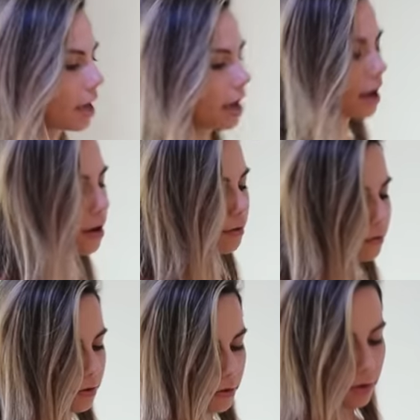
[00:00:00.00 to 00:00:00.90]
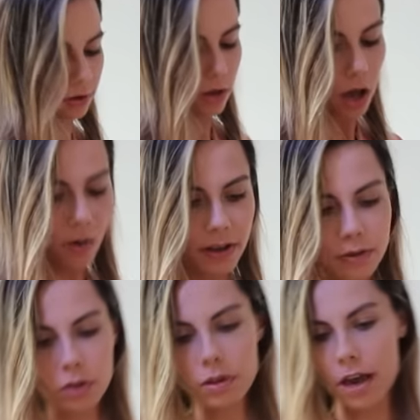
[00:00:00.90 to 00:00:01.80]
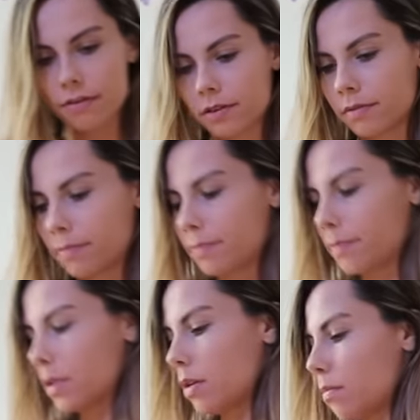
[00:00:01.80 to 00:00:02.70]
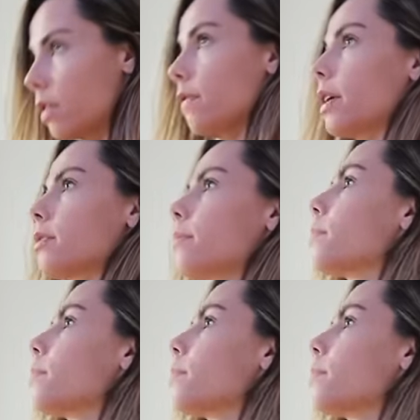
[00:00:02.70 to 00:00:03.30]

have two left. Perfect.